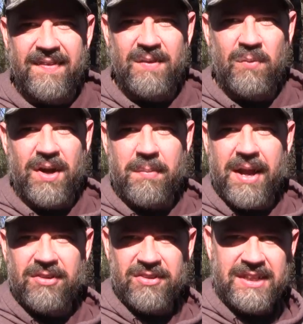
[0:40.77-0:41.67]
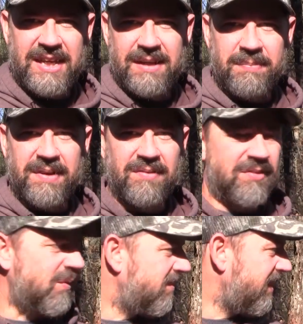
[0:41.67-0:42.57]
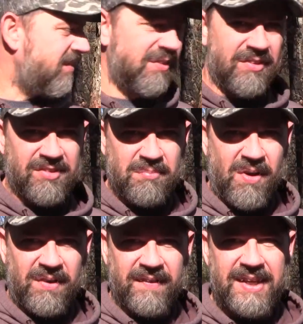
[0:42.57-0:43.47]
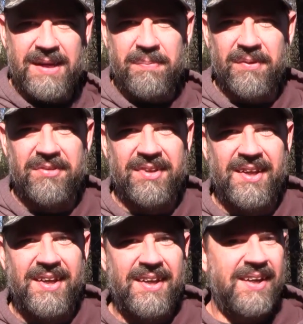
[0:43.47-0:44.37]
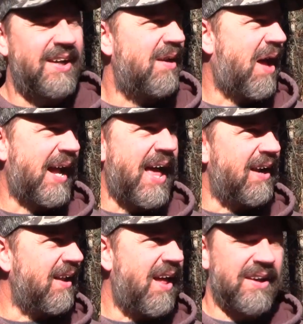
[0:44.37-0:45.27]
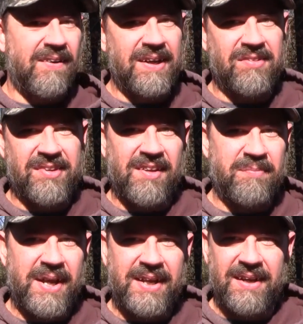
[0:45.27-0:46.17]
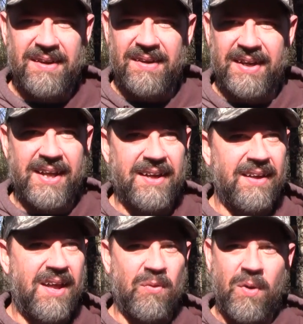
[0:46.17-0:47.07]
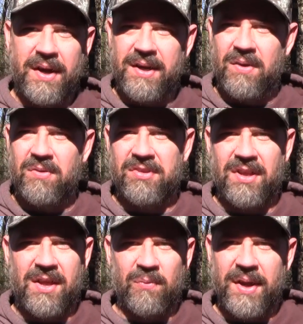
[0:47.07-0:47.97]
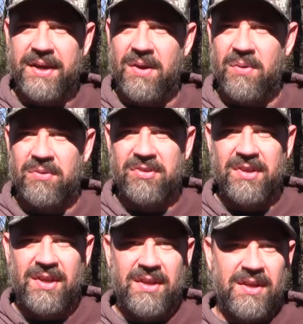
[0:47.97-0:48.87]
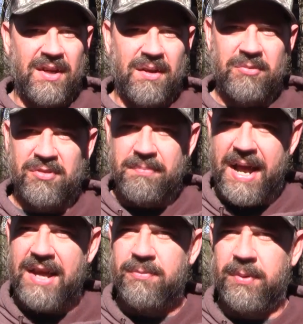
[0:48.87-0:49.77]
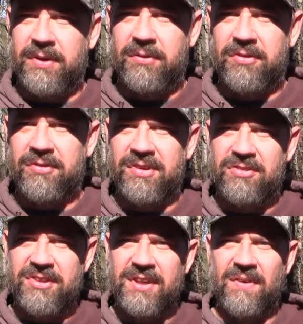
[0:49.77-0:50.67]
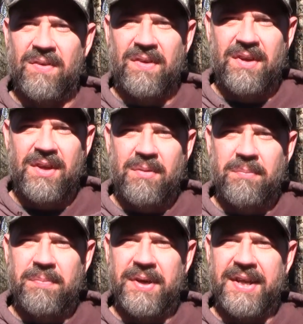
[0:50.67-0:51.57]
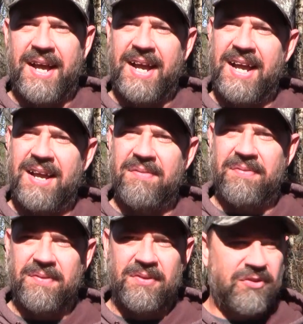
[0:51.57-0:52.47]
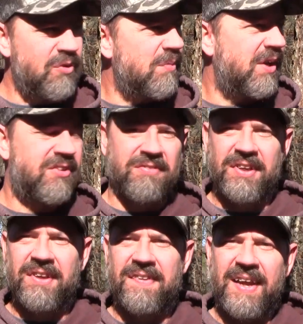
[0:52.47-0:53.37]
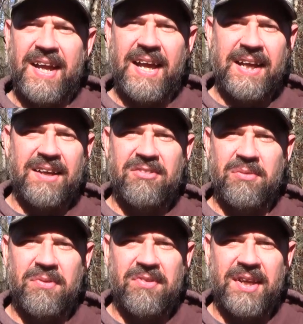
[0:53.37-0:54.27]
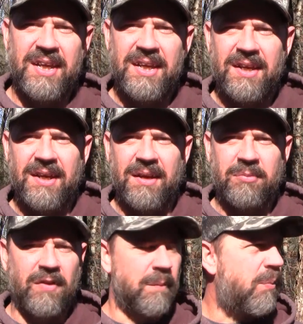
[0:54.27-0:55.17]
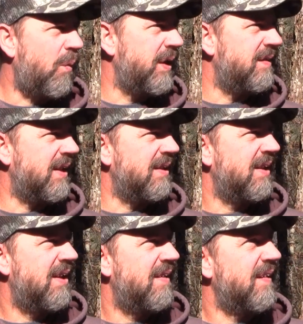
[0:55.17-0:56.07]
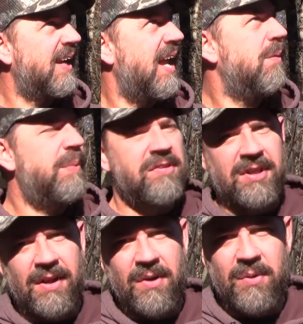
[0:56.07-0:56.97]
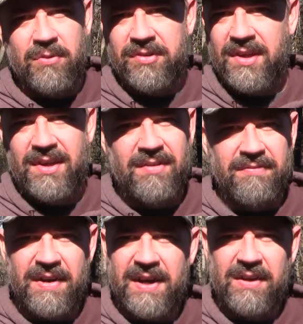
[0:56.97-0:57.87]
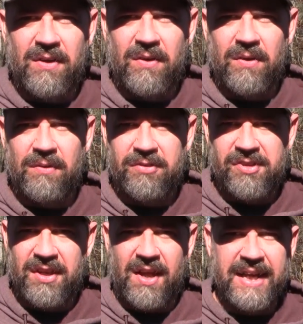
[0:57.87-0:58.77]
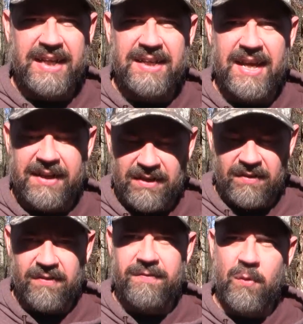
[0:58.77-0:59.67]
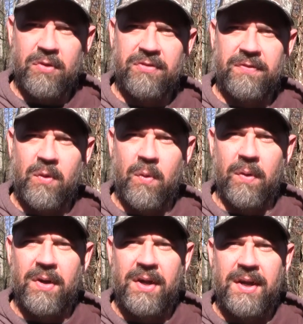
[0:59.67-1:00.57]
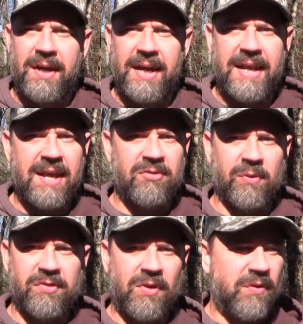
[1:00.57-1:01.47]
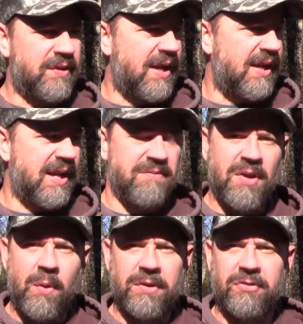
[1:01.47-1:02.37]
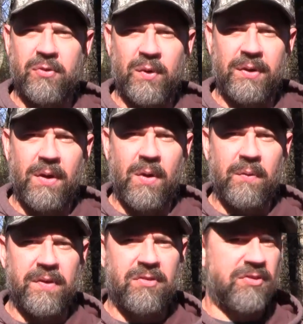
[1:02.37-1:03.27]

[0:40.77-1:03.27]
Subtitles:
than what I'm actually keeping. So it's easier just to mark the keepers. I got a lot of great stuff back here. I got a lot of white oaks, a lot of red oaks, just mass producers in general, but I have too much of a good thing, I guess you would say, to the point that the canopy's closed, very little sunlight getting down here to the forest floor, and as a result I have no understory growth. It's